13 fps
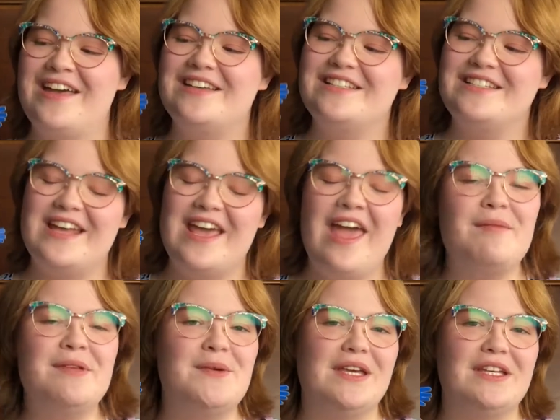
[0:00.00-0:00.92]
Today I'm
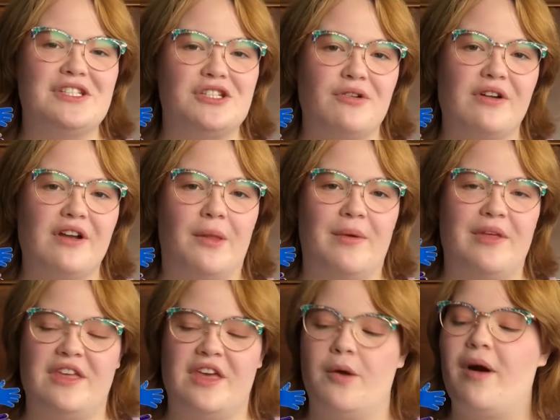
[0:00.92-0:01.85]
doing a tutorial with
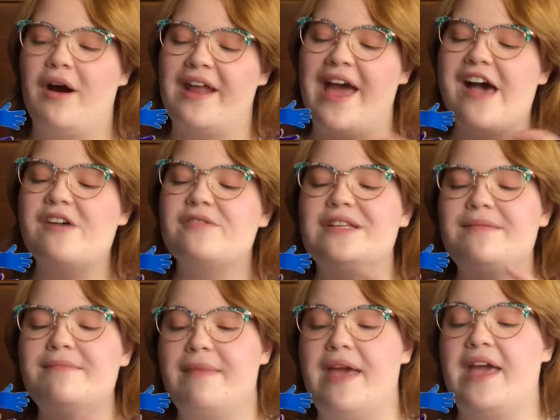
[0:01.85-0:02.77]
you on how to
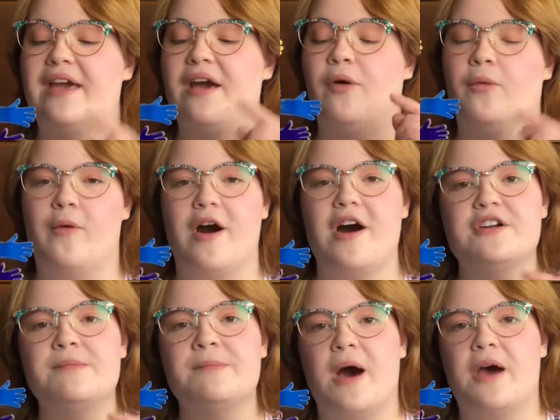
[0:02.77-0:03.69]
make a water
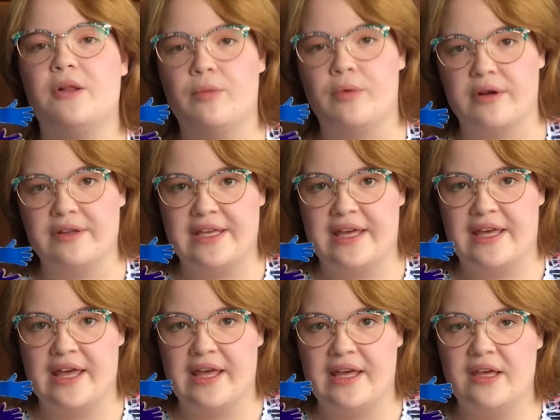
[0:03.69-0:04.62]
bottle
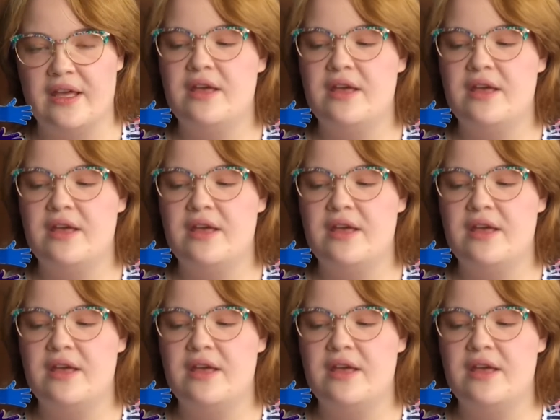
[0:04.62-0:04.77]
whirligig.